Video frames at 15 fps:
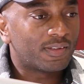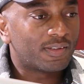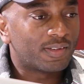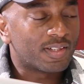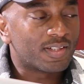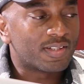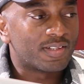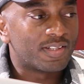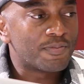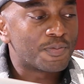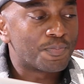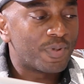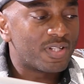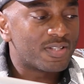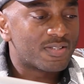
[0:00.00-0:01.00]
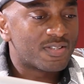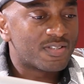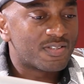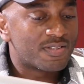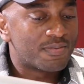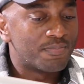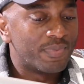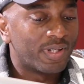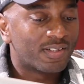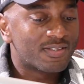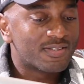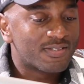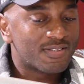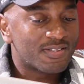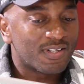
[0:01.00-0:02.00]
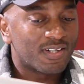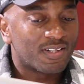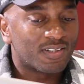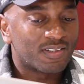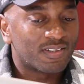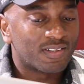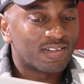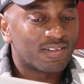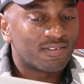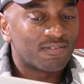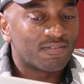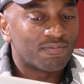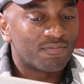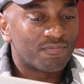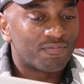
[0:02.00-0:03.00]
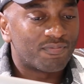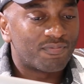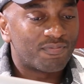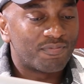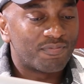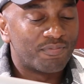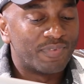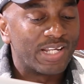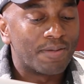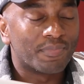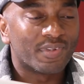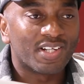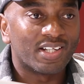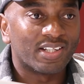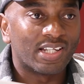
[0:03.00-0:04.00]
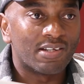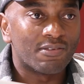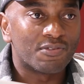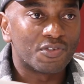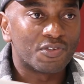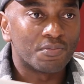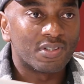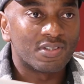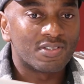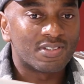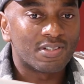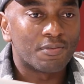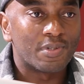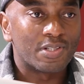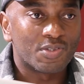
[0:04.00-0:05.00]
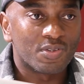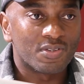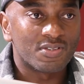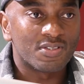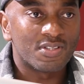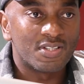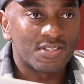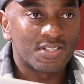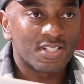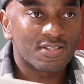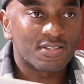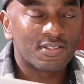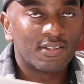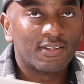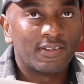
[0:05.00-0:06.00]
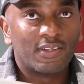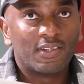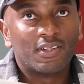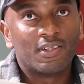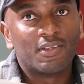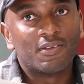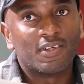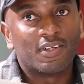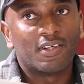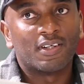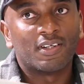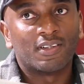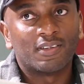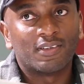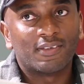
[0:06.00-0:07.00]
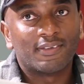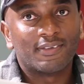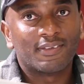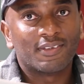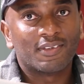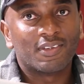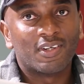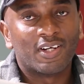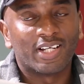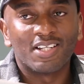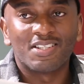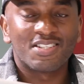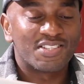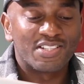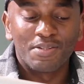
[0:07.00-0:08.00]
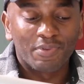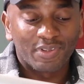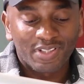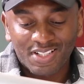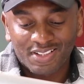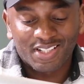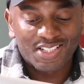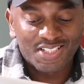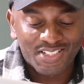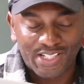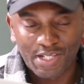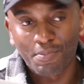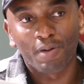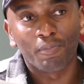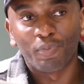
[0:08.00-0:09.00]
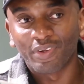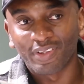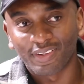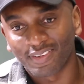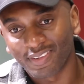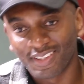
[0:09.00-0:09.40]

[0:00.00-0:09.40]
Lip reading: That deep space mix name that I give to some of my songs is just it's just a name that I just came up with.